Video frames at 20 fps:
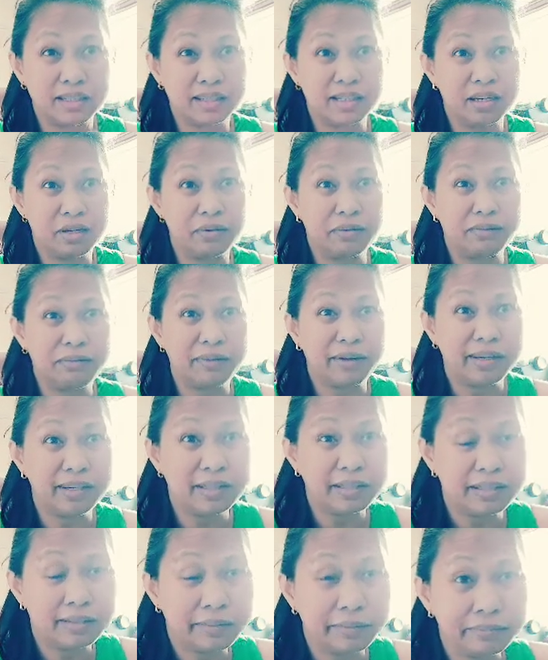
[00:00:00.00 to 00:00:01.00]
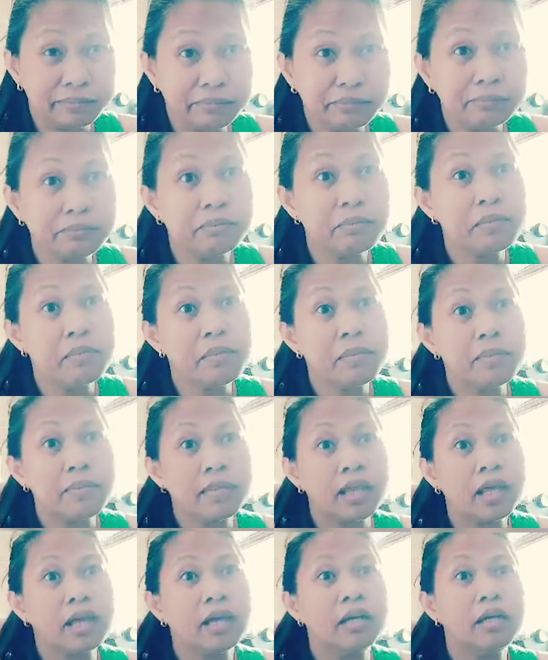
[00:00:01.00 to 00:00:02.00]
see your face?
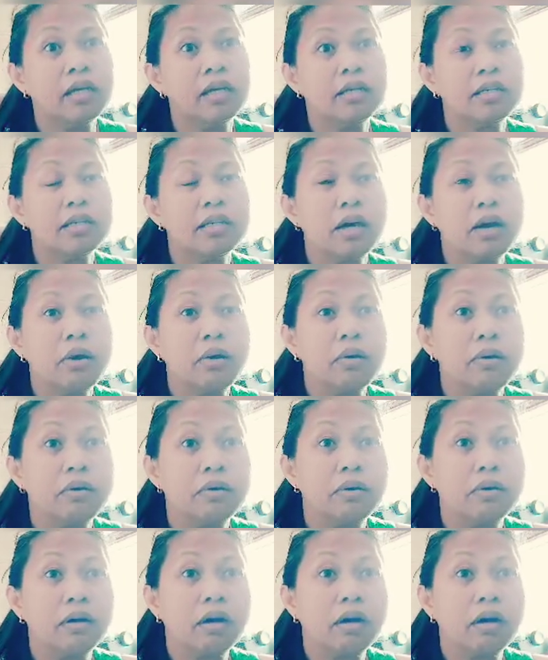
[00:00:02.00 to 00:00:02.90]
So